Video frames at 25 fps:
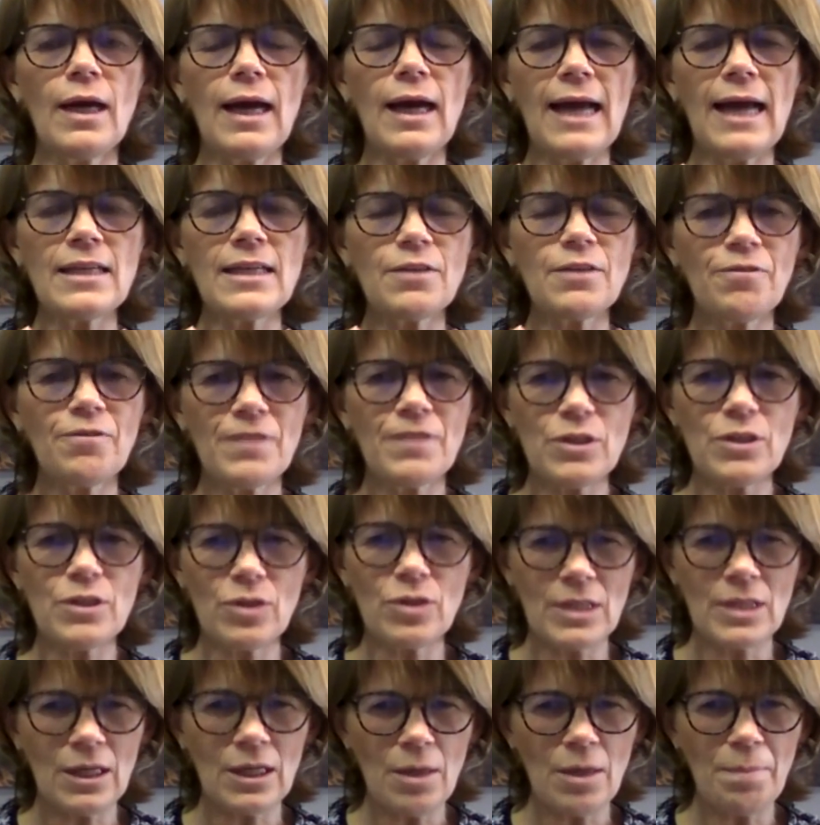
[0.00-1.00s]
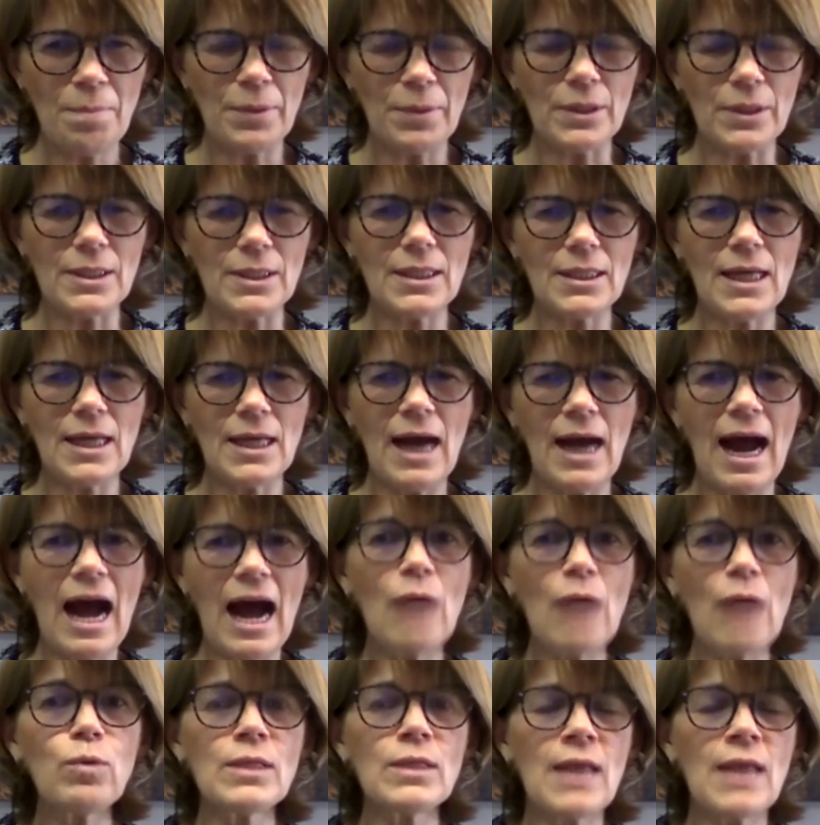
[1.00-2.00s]
as a physiotherapist,
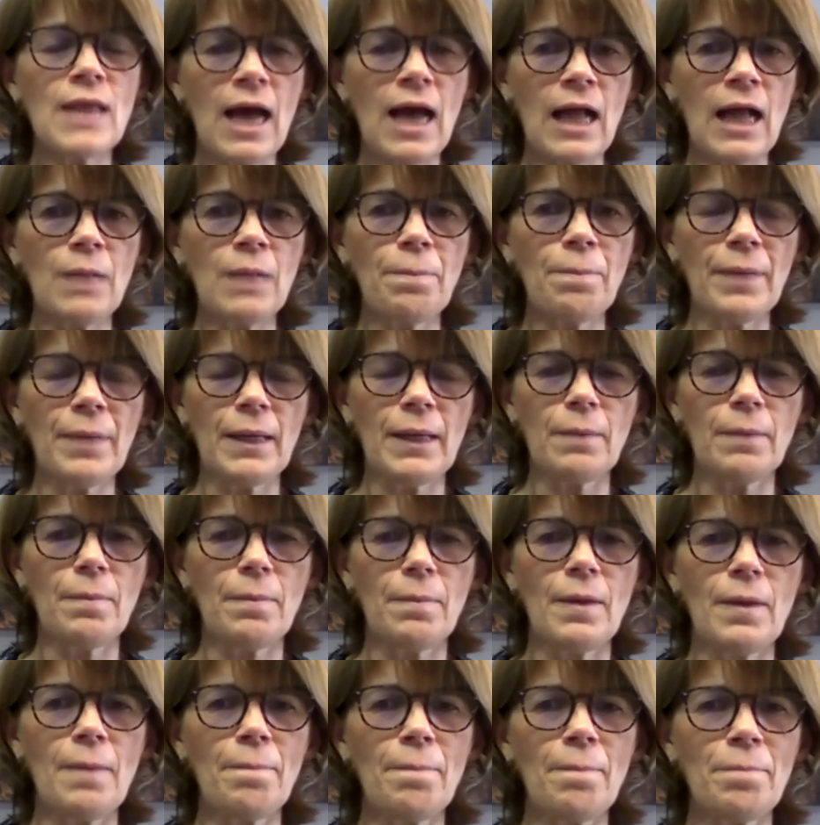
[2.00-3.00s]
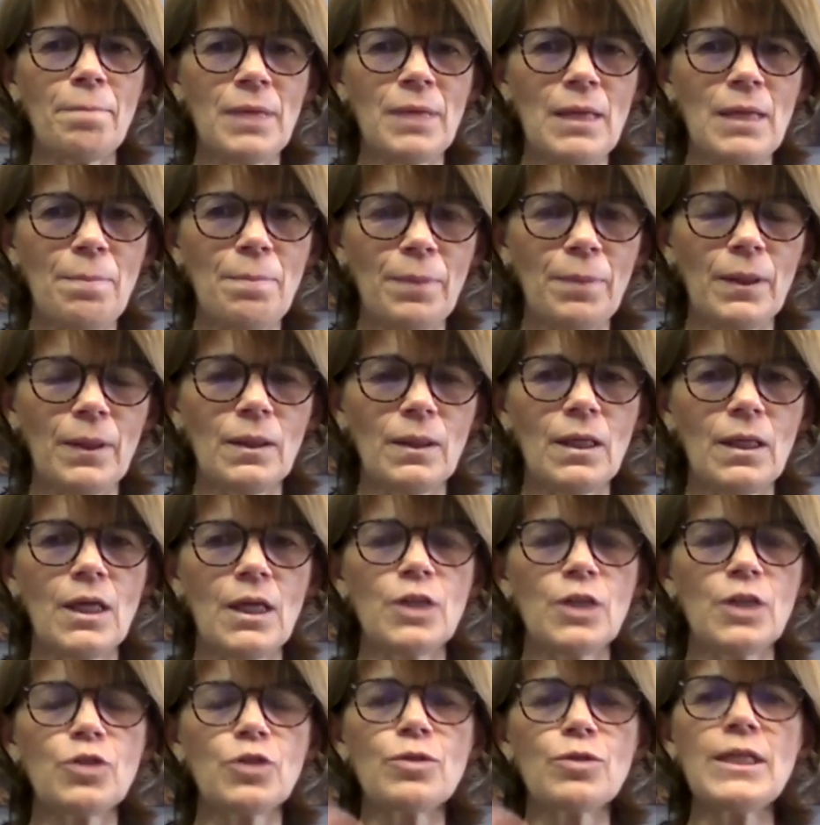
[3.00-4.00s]
I was helping people,
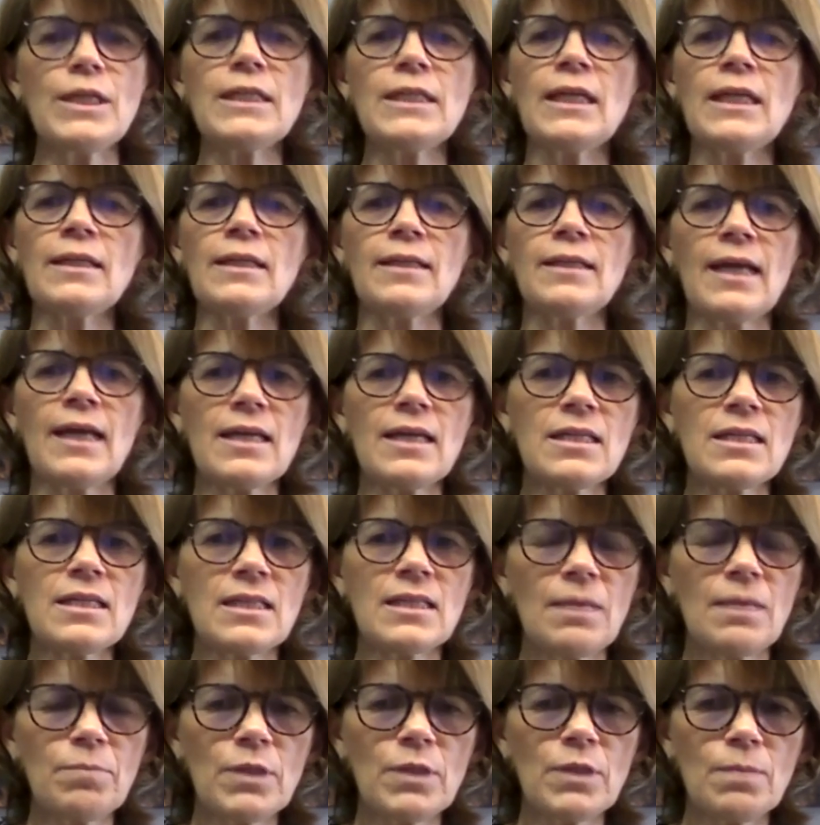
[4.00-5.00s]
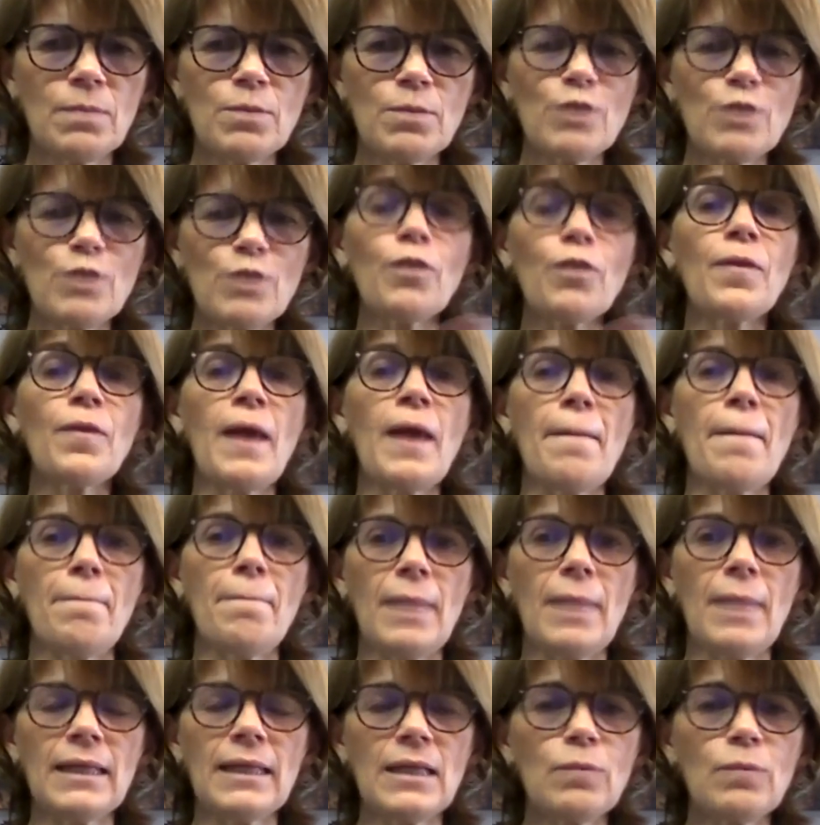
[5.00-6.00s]
treating their symptoms for them,
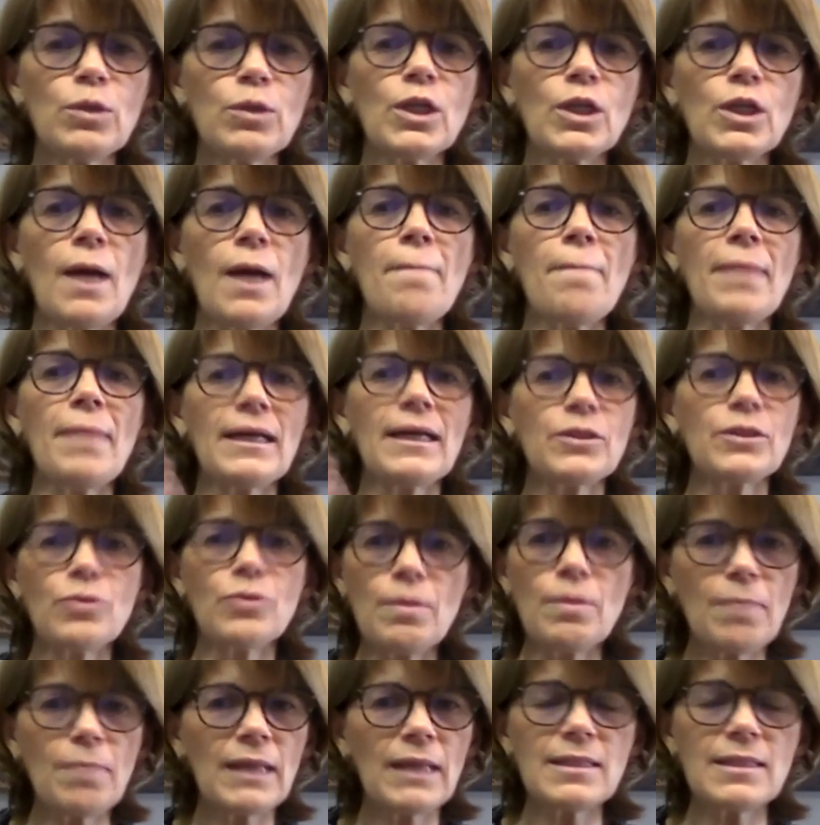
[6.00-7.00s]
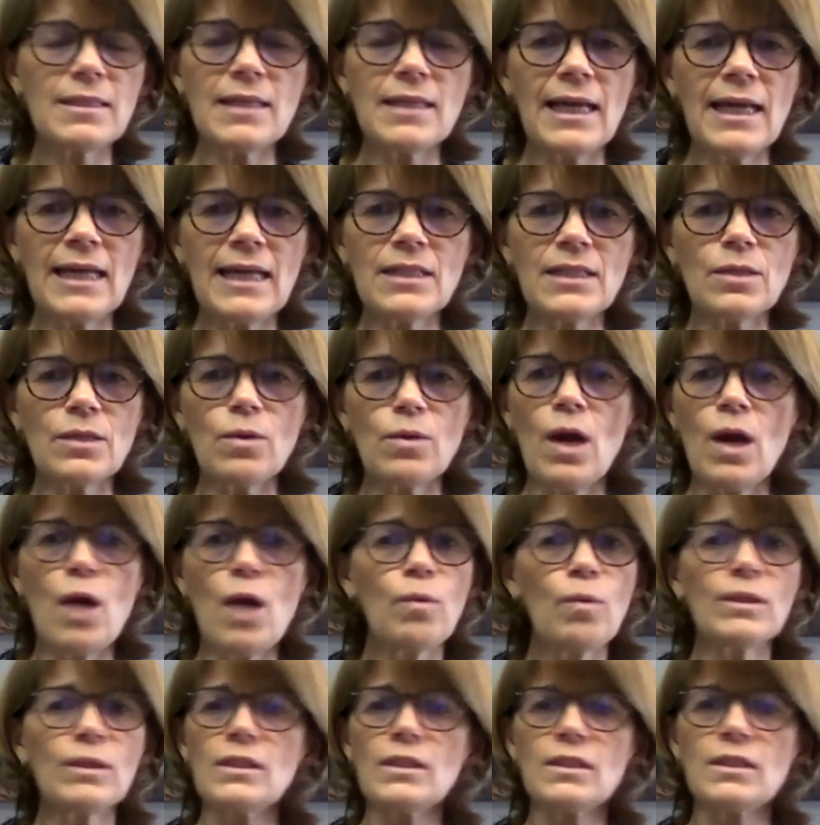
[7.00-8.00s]
and they would come back 3 months later
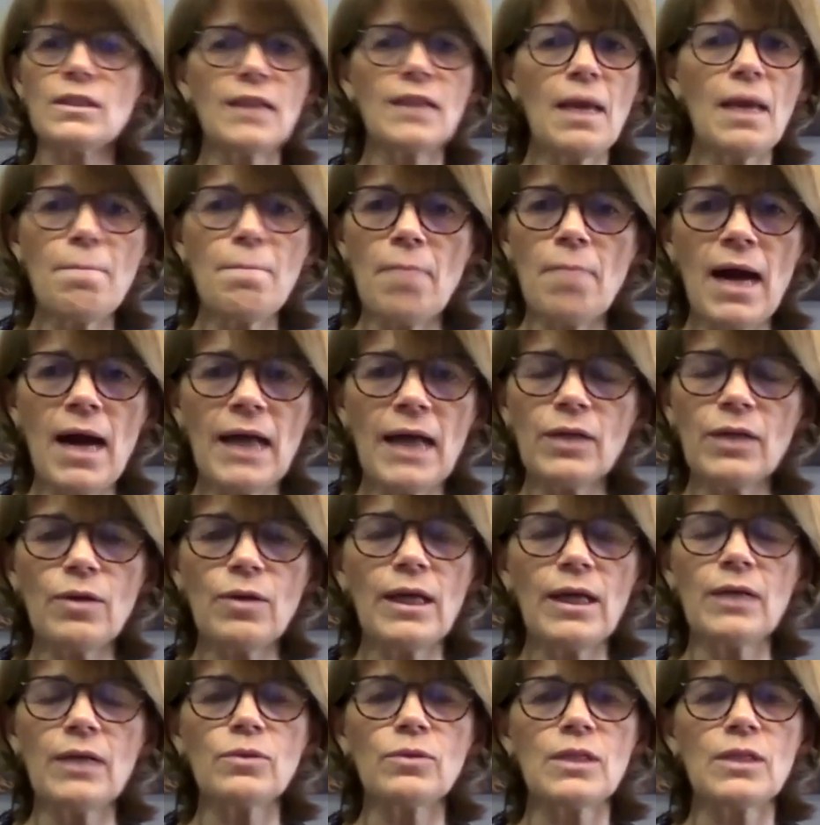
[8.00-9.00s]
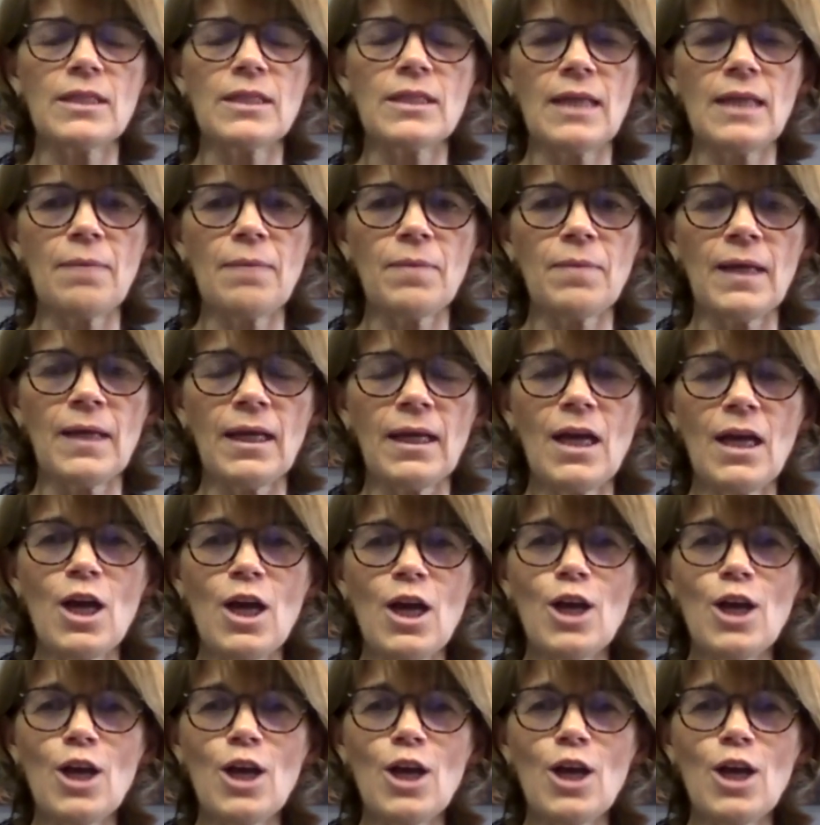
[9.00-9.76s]
with the same migraine or the same thing.